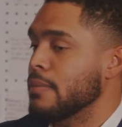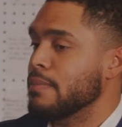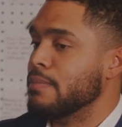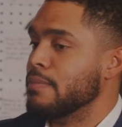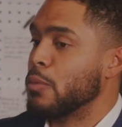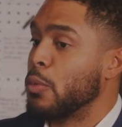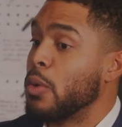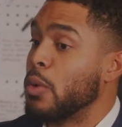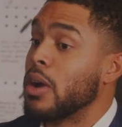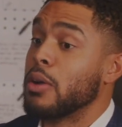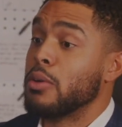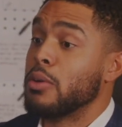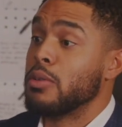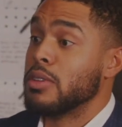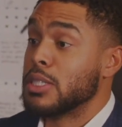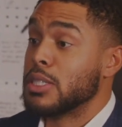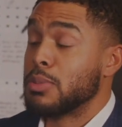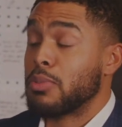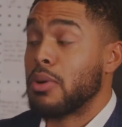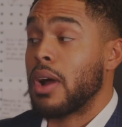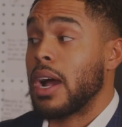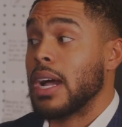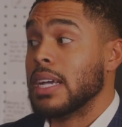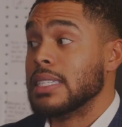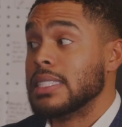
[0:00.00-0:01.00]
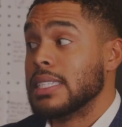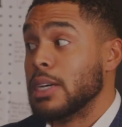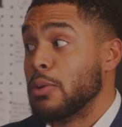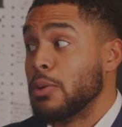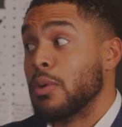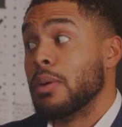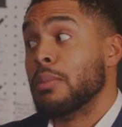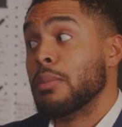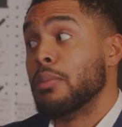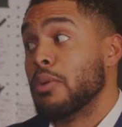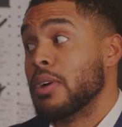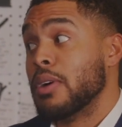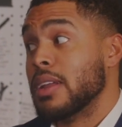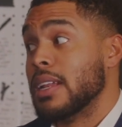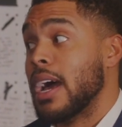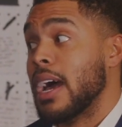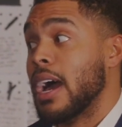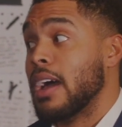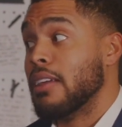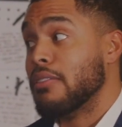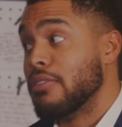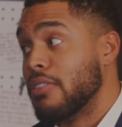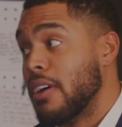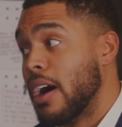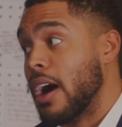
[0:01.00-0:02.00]
Where it was priced at
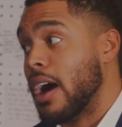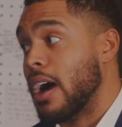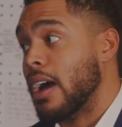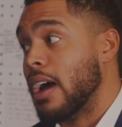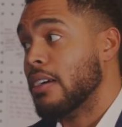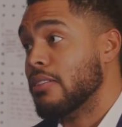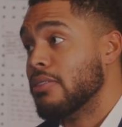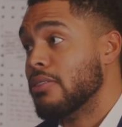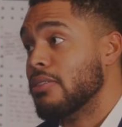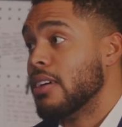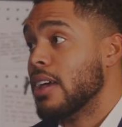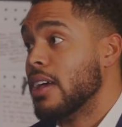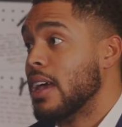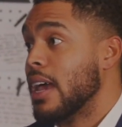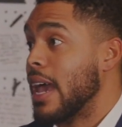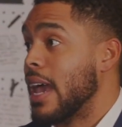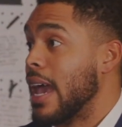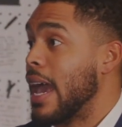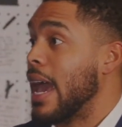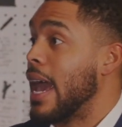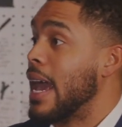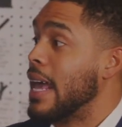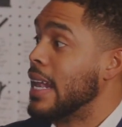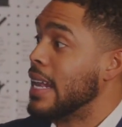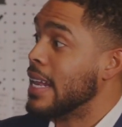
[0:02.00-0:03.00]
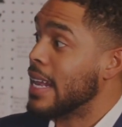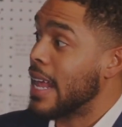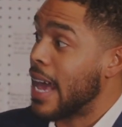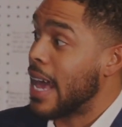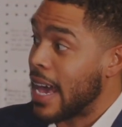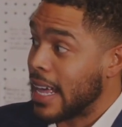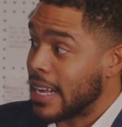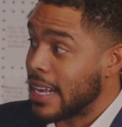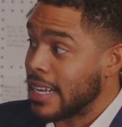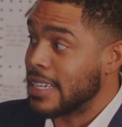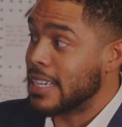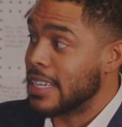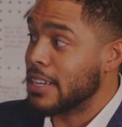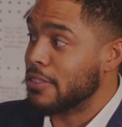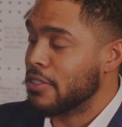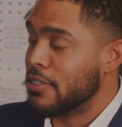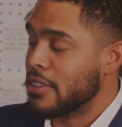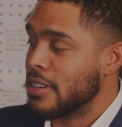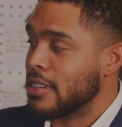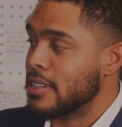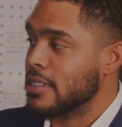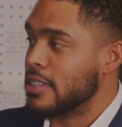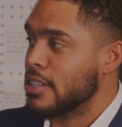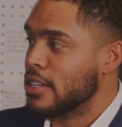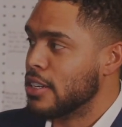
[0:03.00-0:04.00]
1.95, and it had a
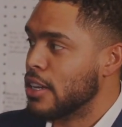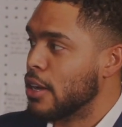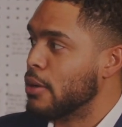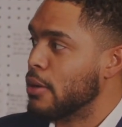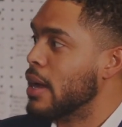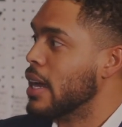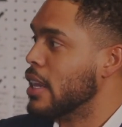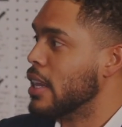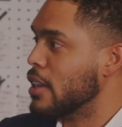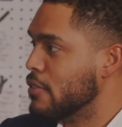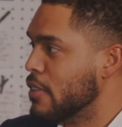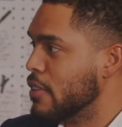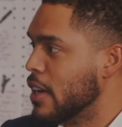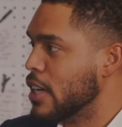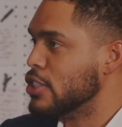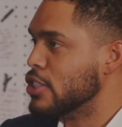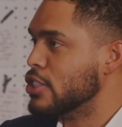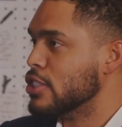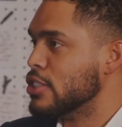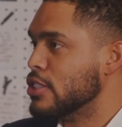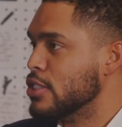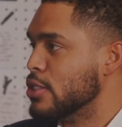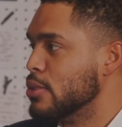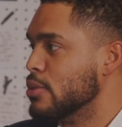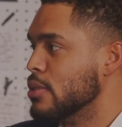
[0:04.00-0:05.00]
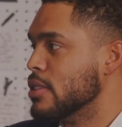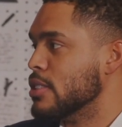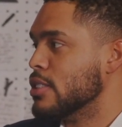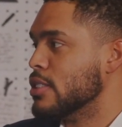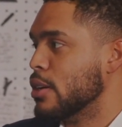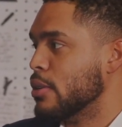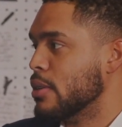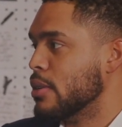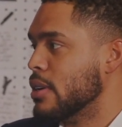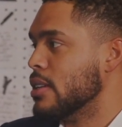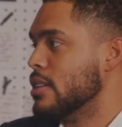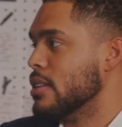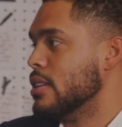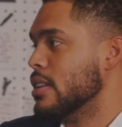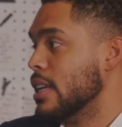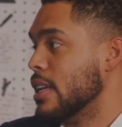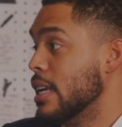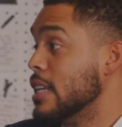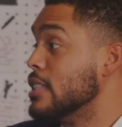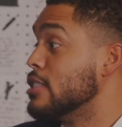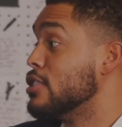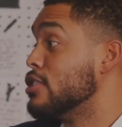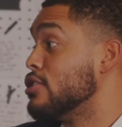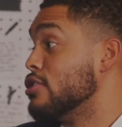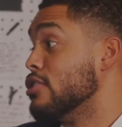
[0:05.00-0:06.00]
different, elevation to it. So
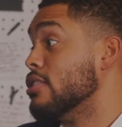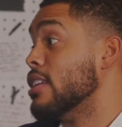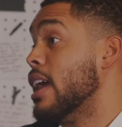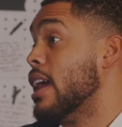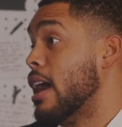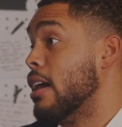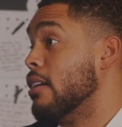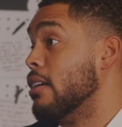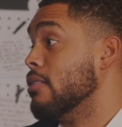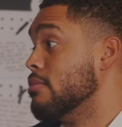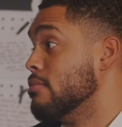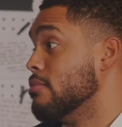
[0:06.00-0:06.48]
it stood out